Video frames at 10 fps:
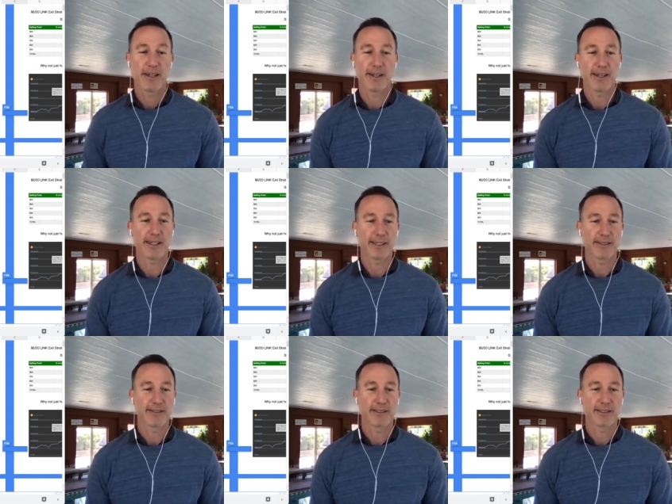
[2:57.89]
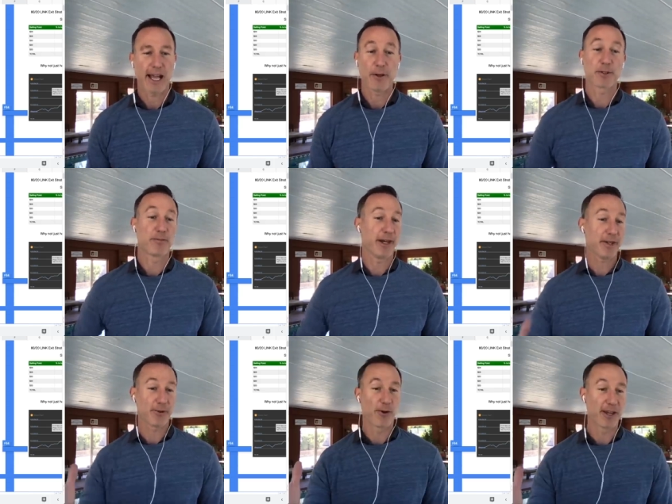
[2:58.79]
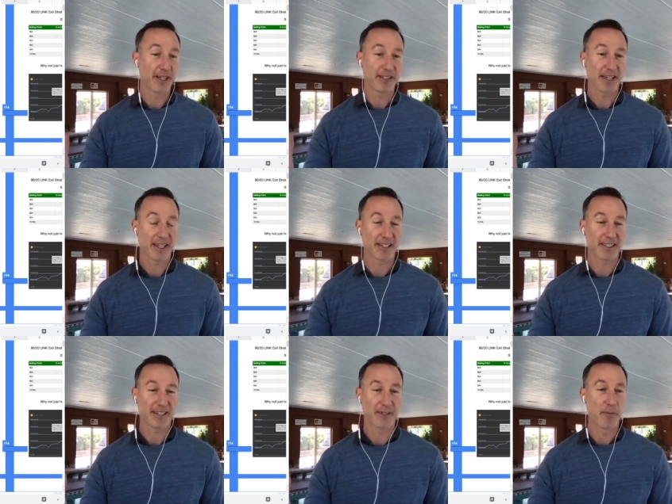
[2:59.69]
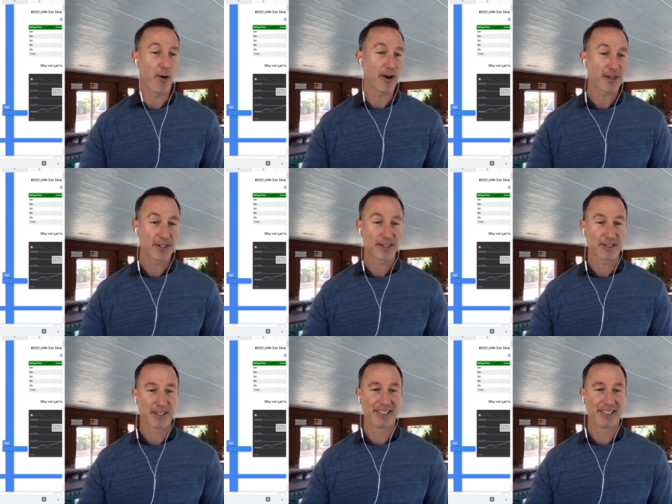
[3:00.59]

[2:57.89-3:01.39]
Uh, Alex Becker went in like uh, on March.